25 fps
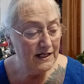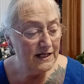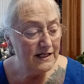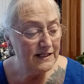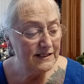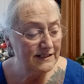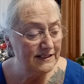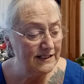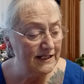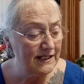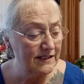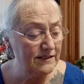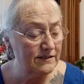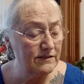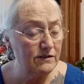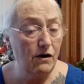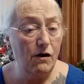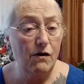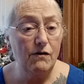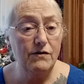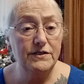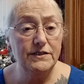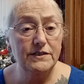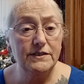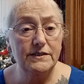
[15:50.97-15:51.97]
6
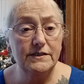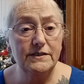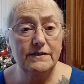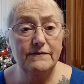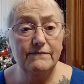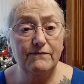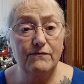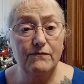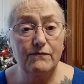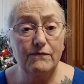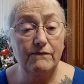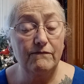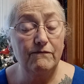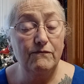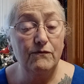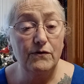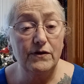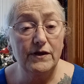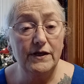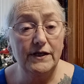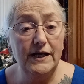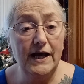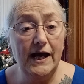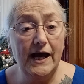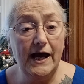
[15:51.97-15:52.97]
starches for
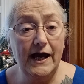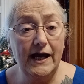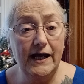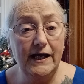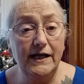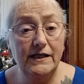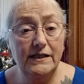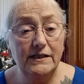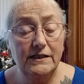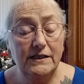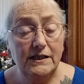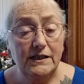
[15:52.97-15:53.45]
the day.